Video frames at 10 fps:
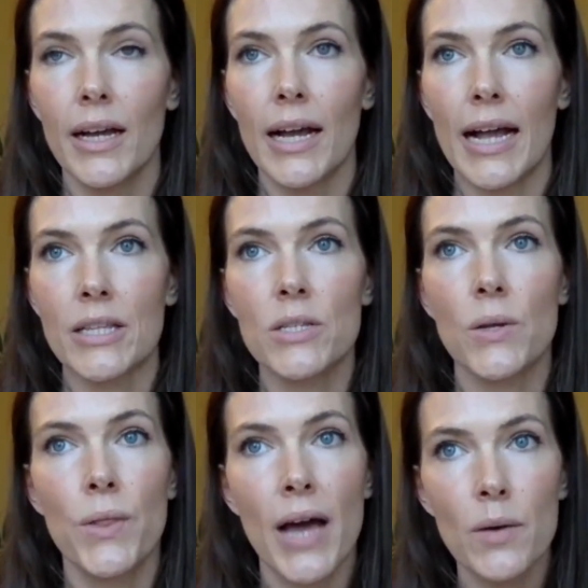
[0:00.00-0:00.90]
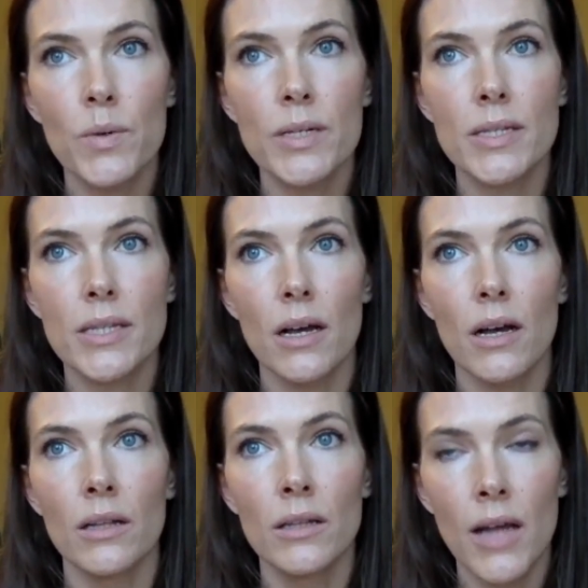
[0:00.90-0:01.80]
And so that was
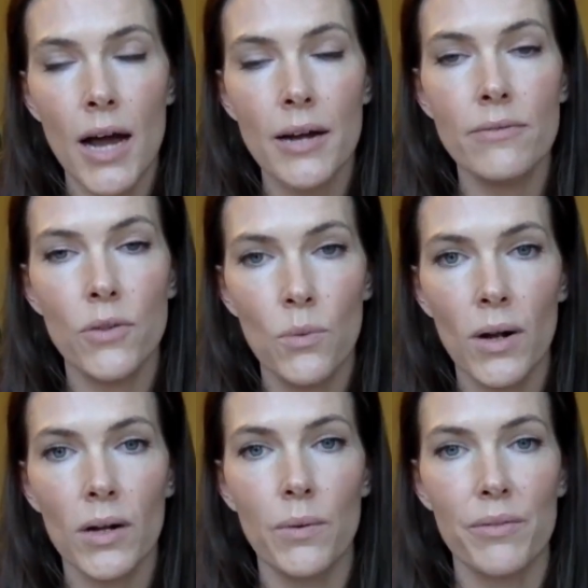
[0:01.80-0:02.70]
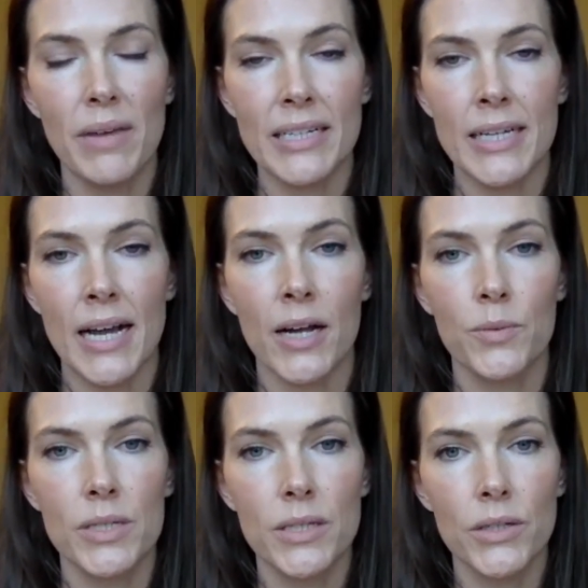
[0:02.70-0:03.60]
a lot of the work with my dad,
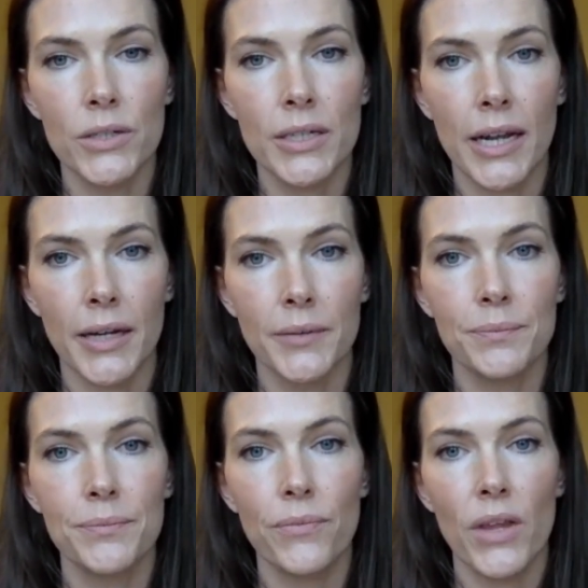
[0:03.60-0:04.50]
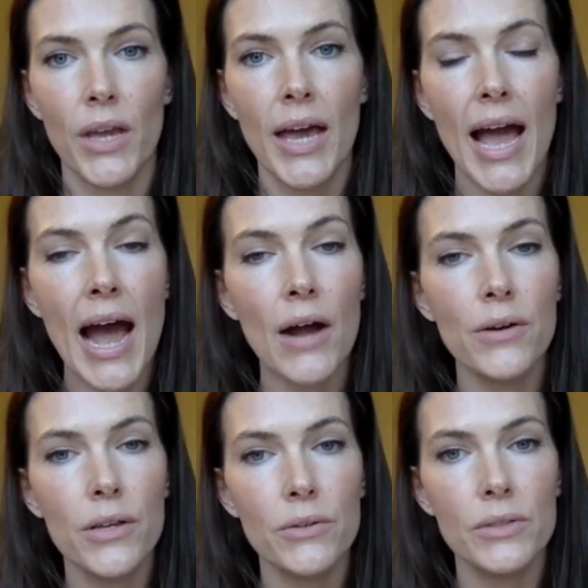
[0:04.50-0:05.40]
was learning, how
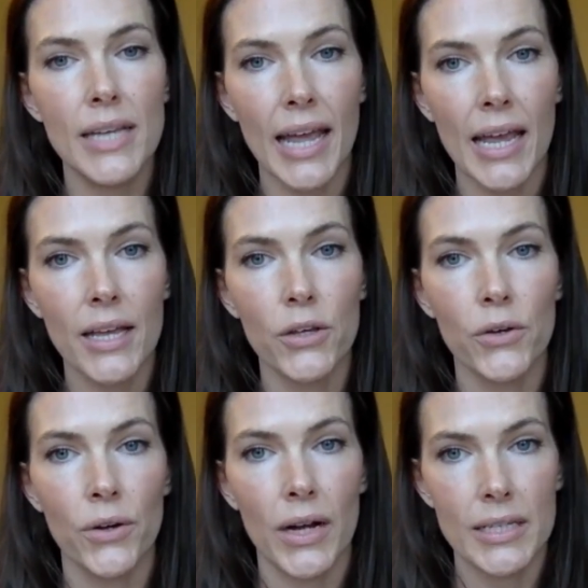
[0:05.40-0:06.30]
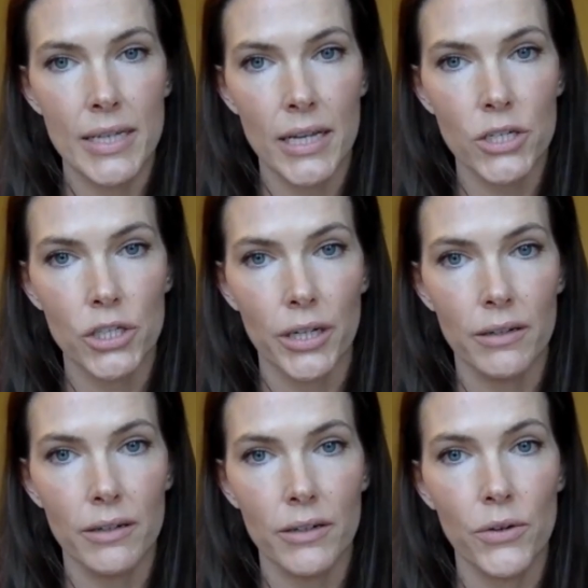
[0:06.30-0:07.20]
do you take your
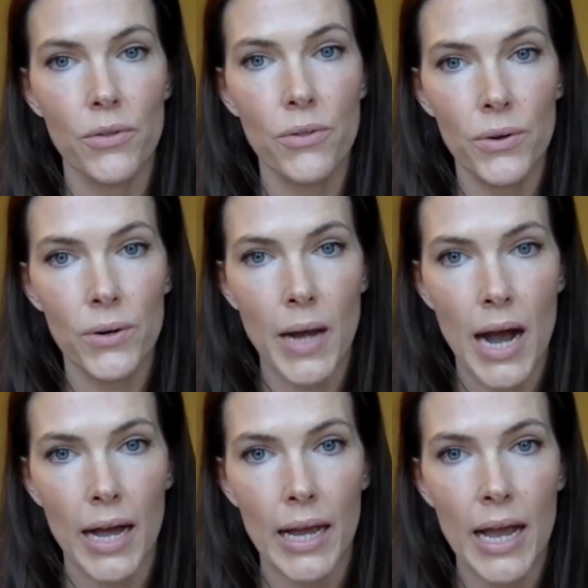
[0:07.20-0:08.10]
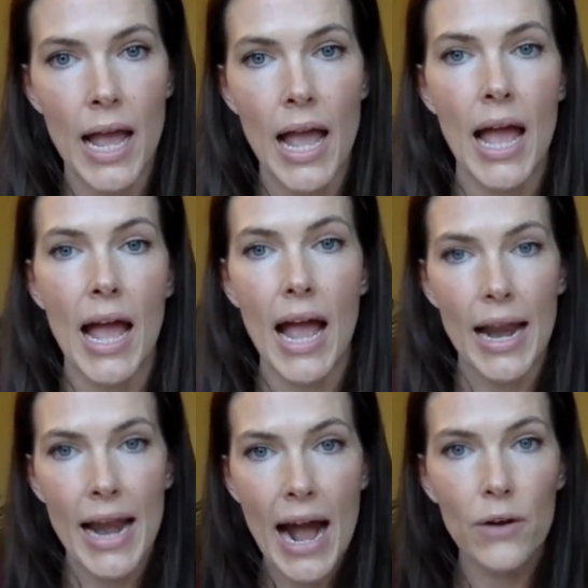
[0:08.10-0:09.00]
attention, your third eye, and
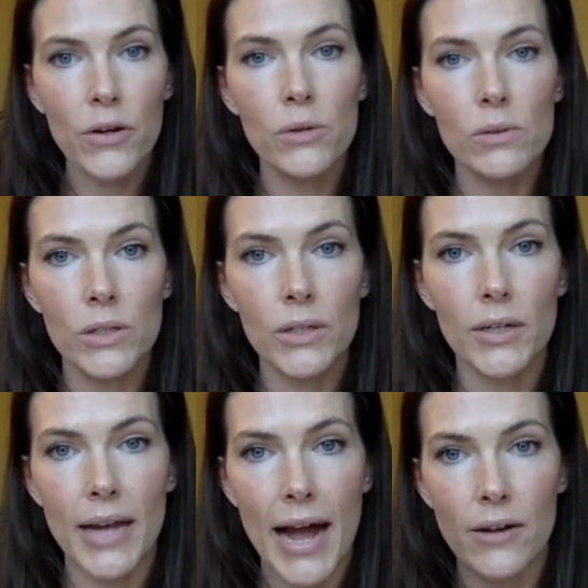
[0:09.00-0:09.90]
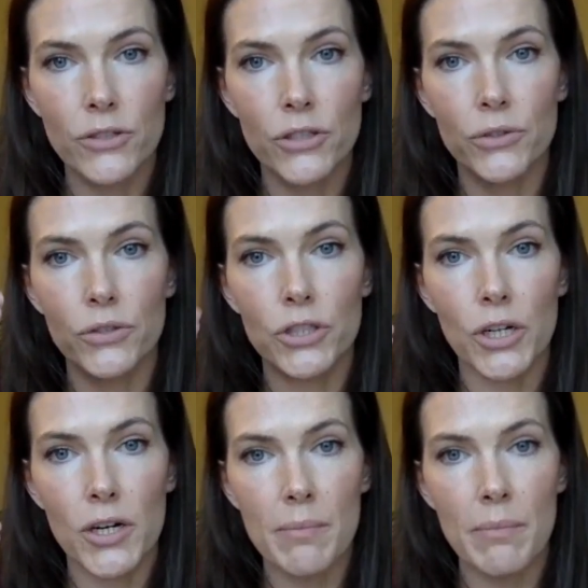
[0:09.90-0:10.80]
how do you learn how to
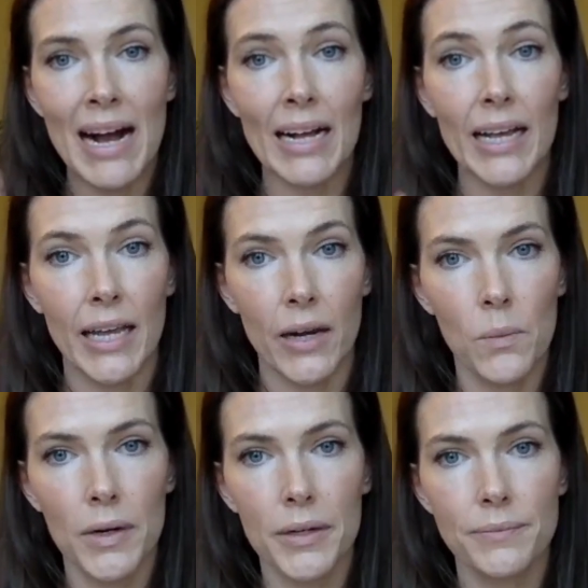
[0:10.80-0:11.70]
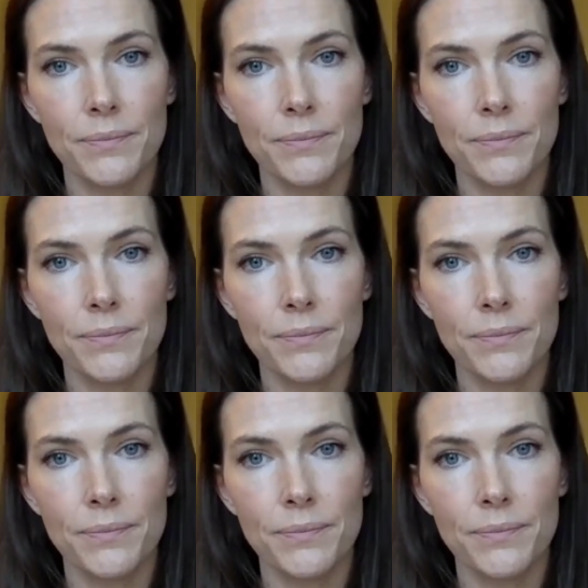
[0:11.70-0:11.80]
turn back inward?